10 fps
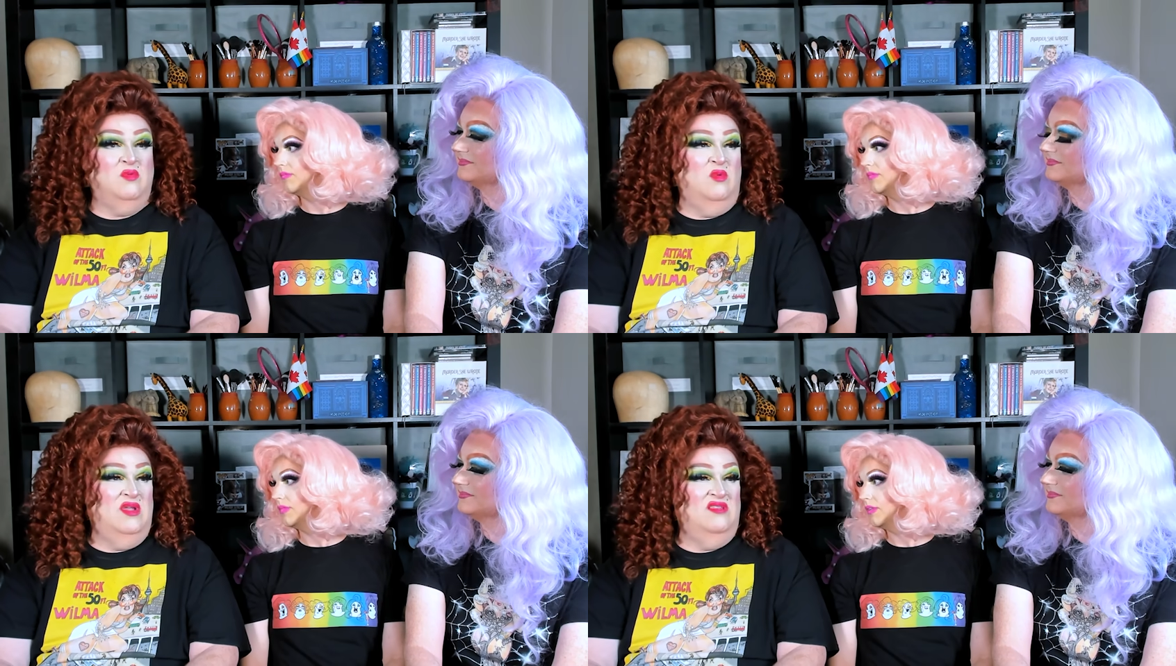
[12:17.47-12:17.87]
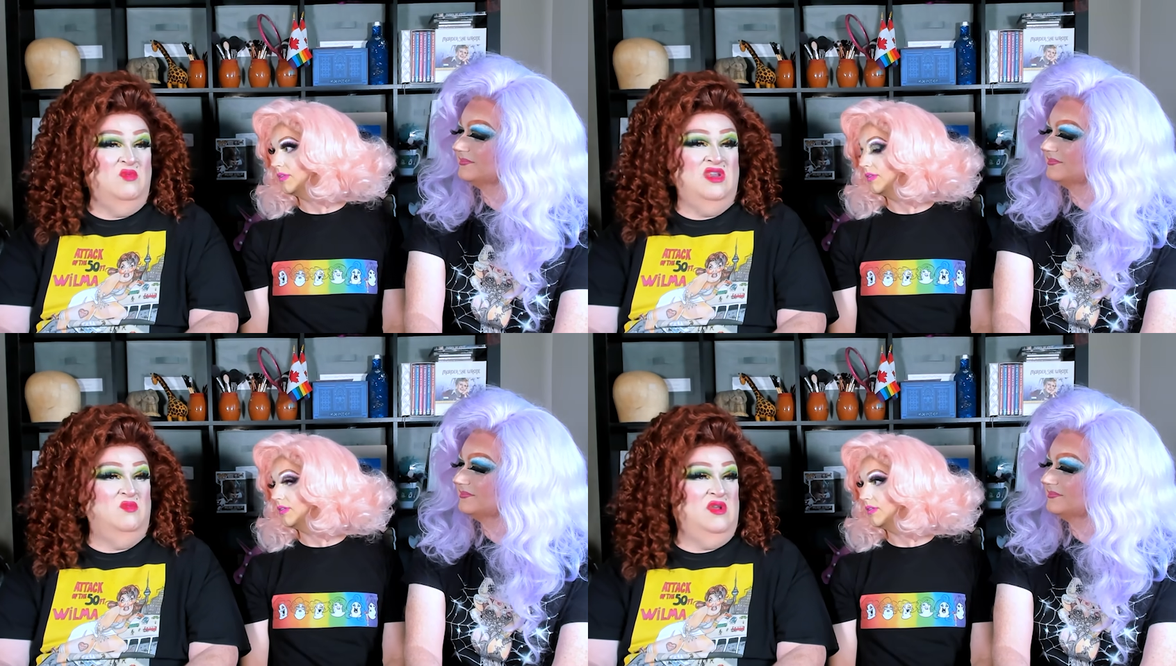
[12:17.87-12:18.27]
Speaker 1: what
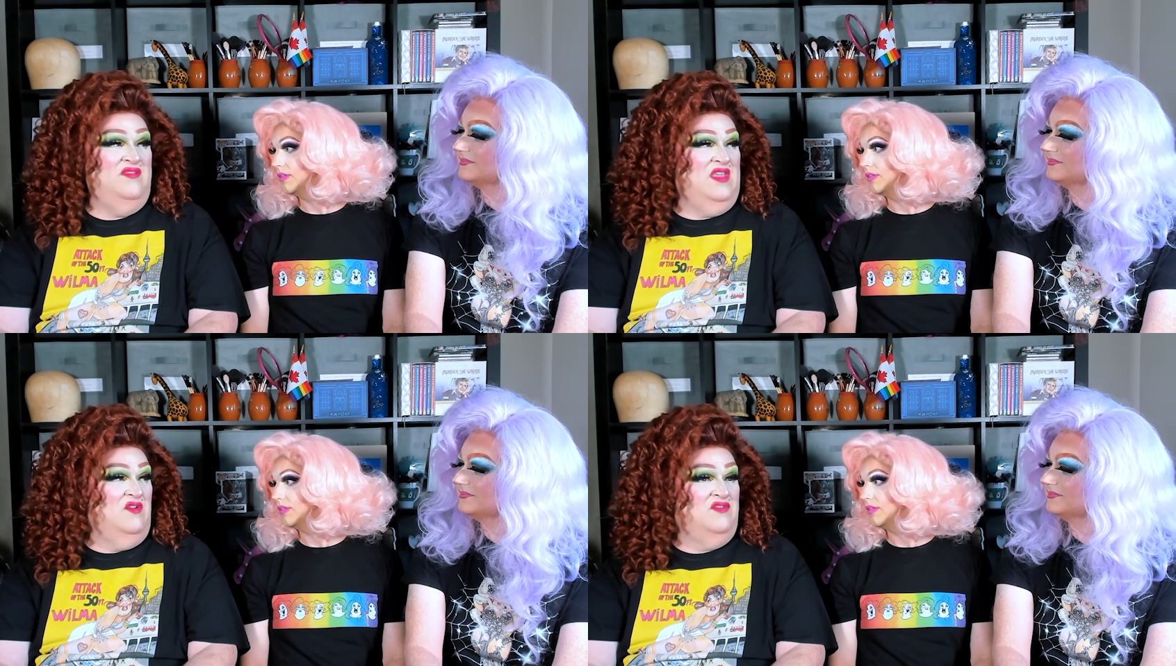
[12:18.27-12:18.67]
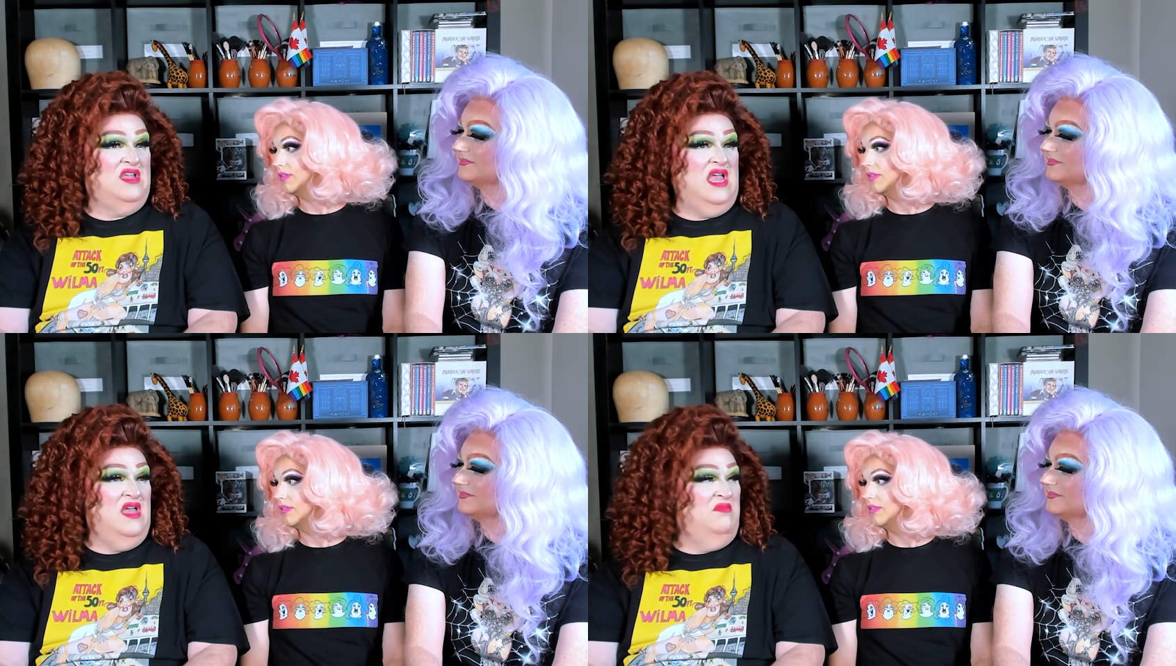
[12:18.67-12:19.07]
what what have they
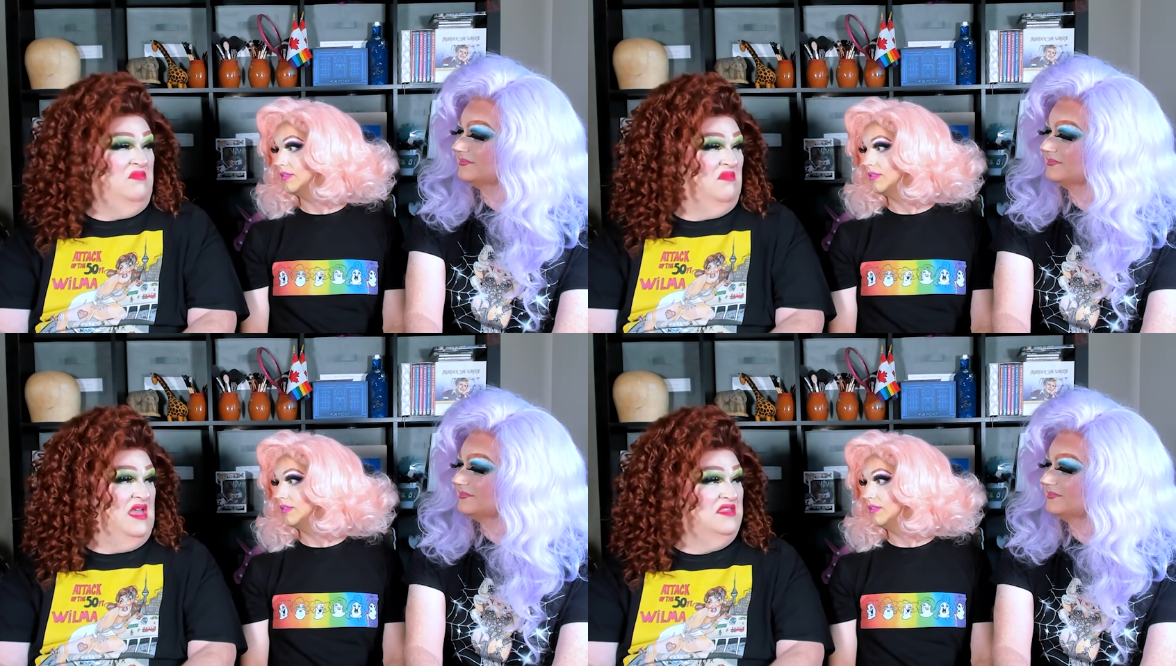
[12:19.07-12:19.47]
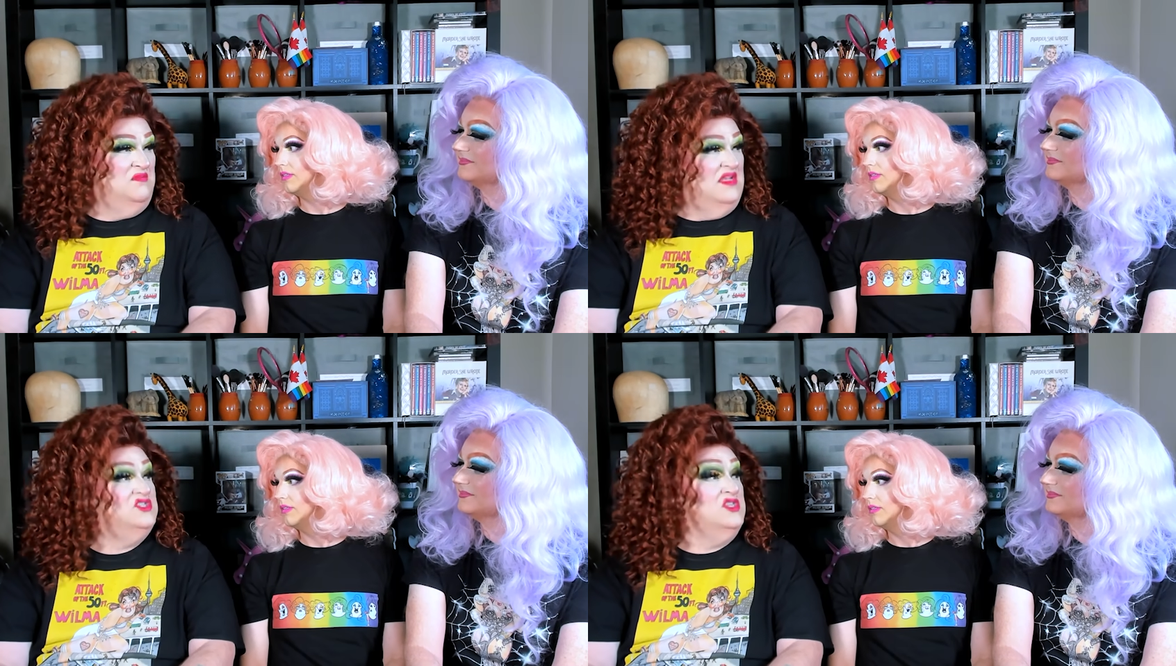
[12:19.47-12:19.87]
overcome as
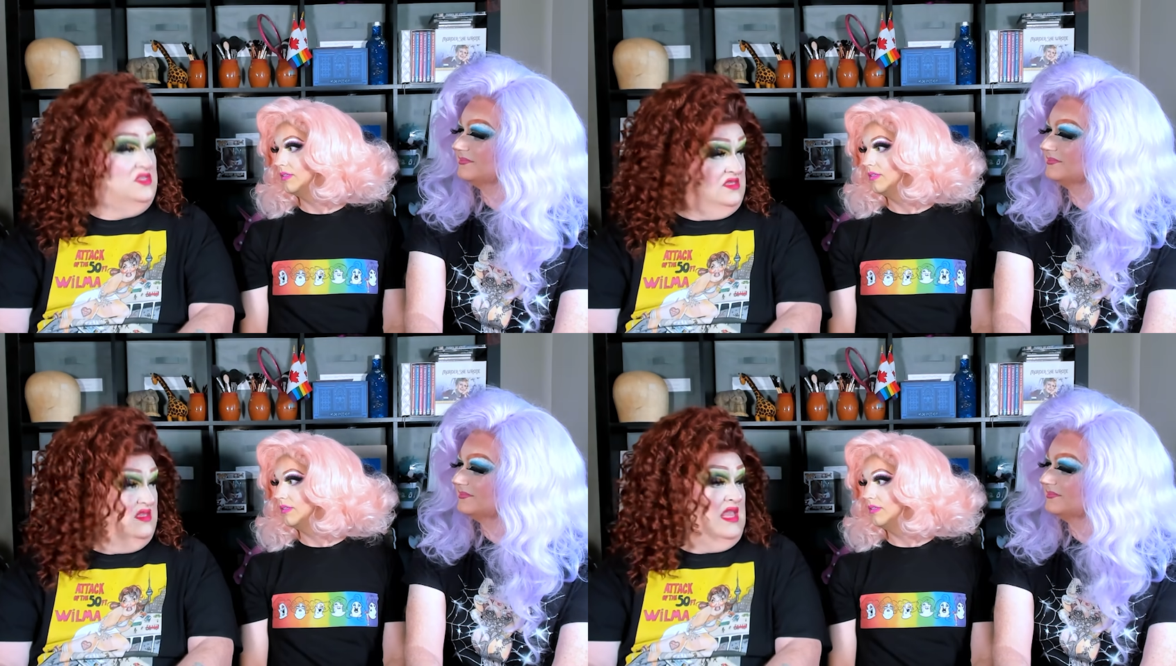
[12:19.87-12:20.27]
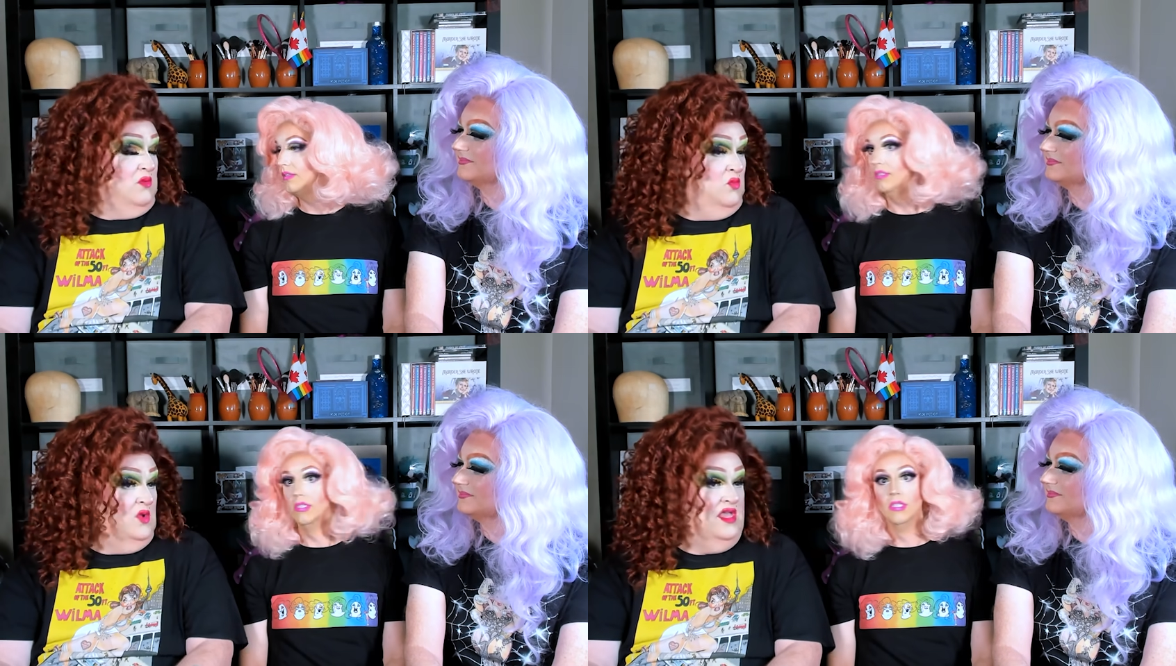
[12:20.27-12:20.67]
much as like
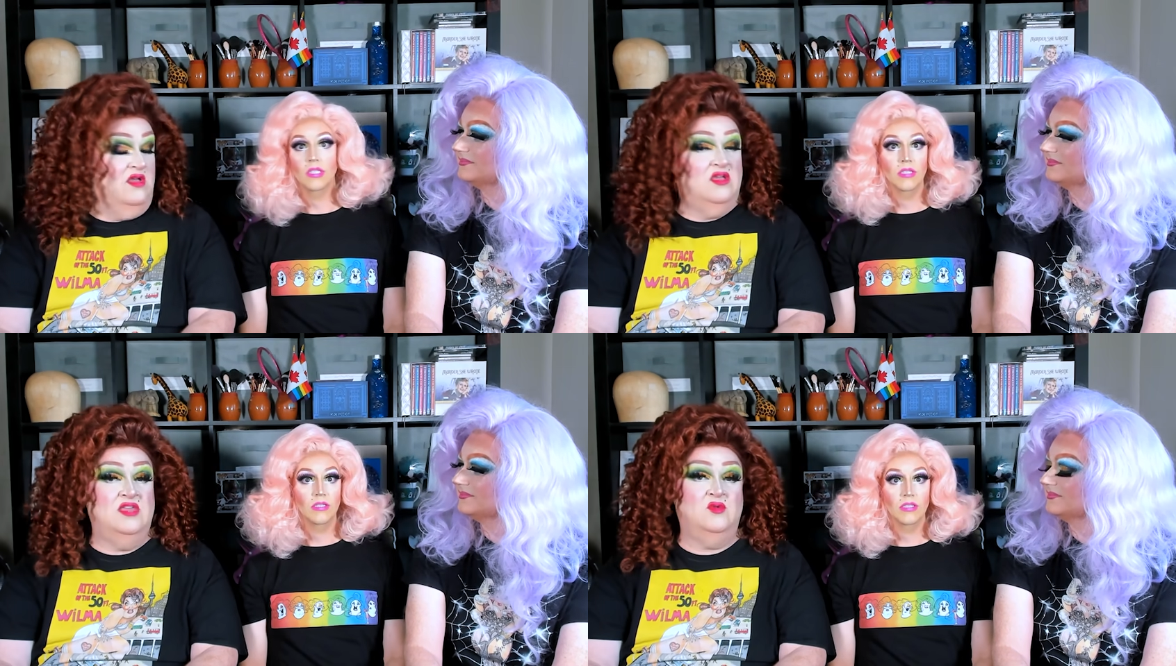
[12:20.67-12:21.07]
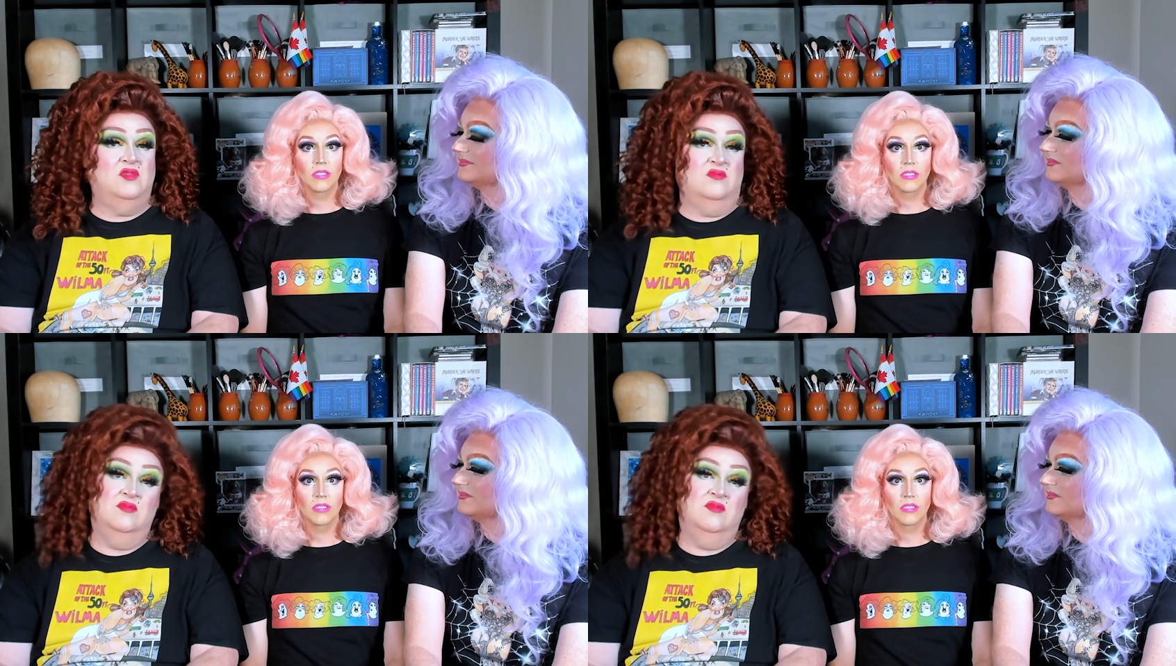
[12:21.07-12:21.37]
we all? Because